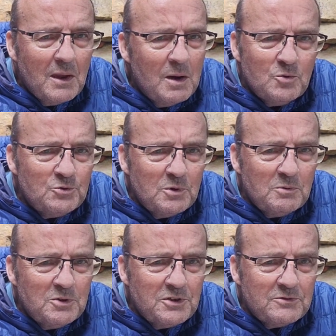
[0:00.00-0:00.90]
He wasn't one
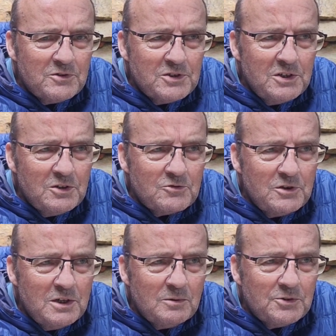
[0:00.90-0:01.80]
of the ones I've just seen on the
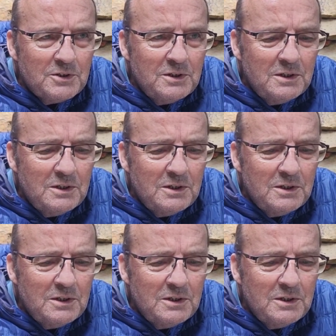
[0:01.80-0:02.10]
trail, was he?